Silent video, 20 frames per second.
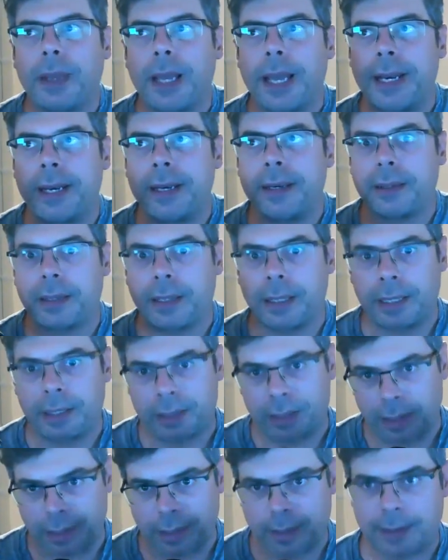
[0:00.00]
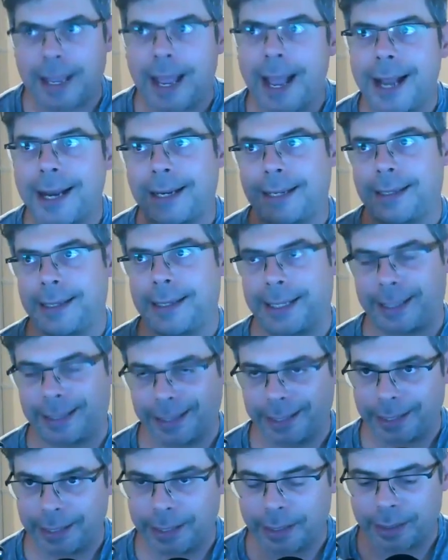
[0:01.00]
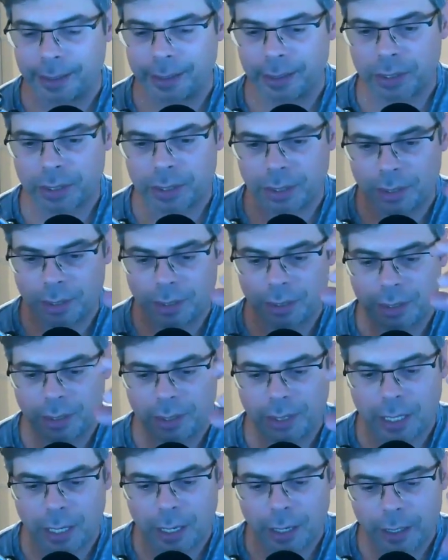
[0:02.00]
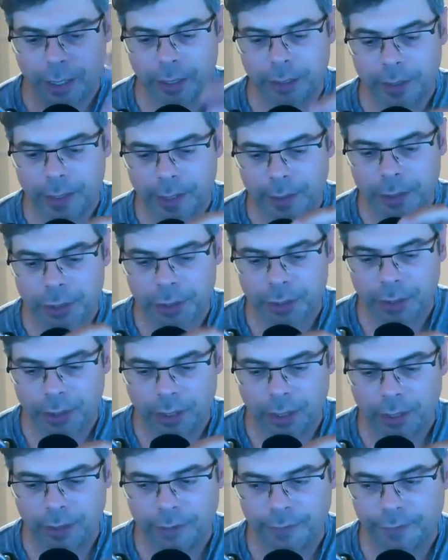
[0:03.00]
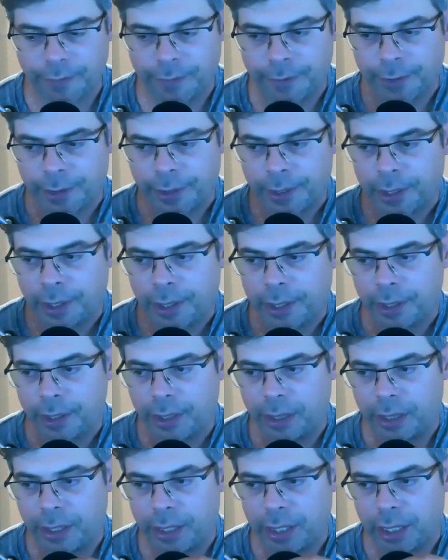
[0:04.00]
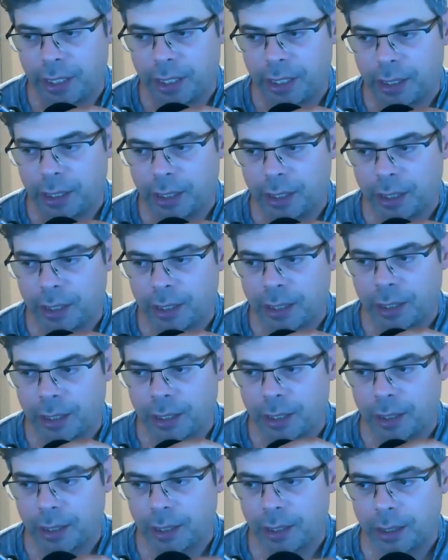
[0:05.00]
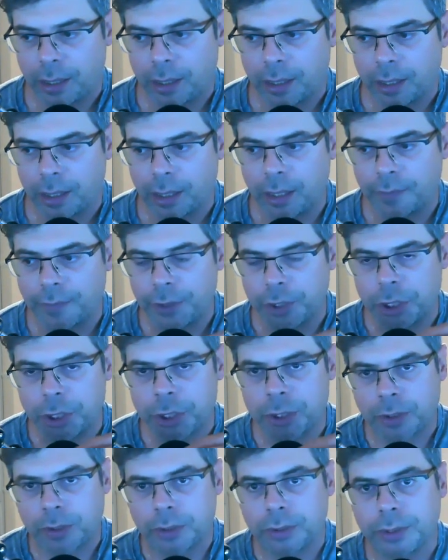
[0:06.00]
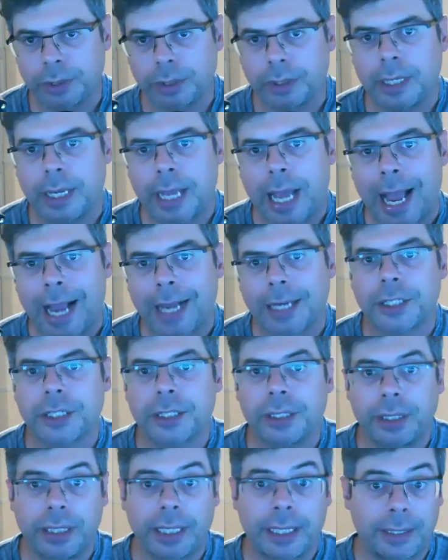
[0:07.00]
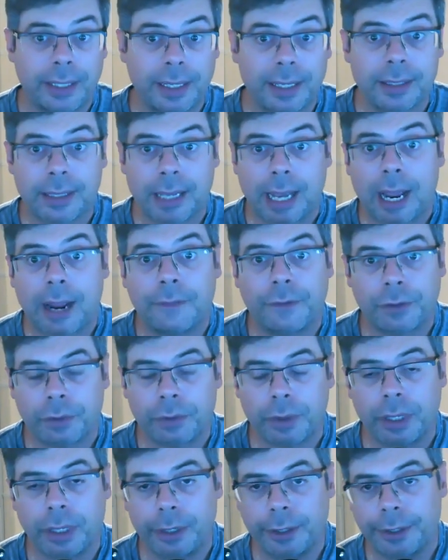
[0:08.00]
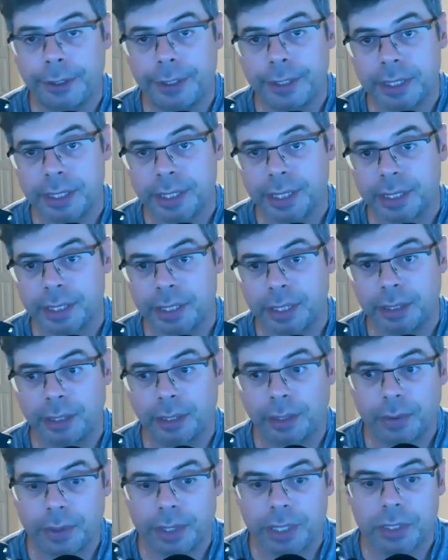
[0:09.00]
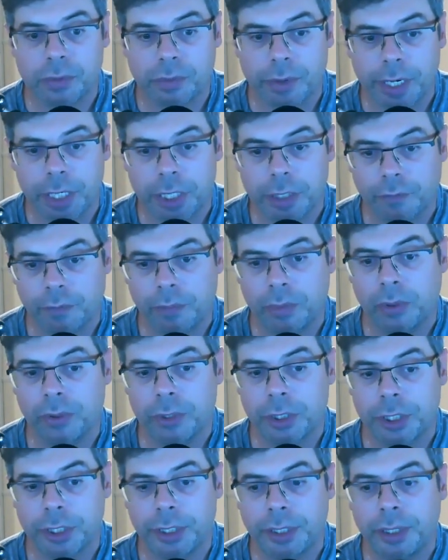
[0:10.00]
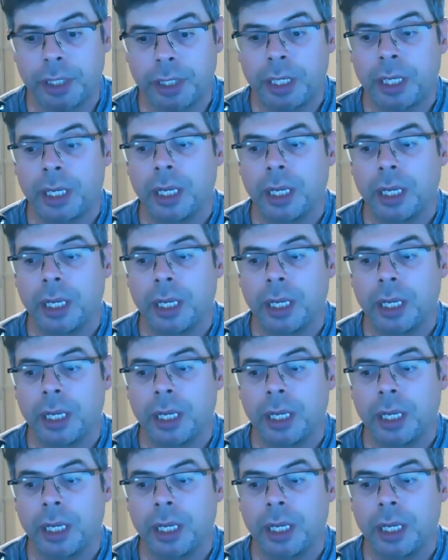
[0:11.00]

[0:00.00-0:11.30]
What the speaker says: and it, technically the architecture of the shoulder actually does have 360 degrees range of motion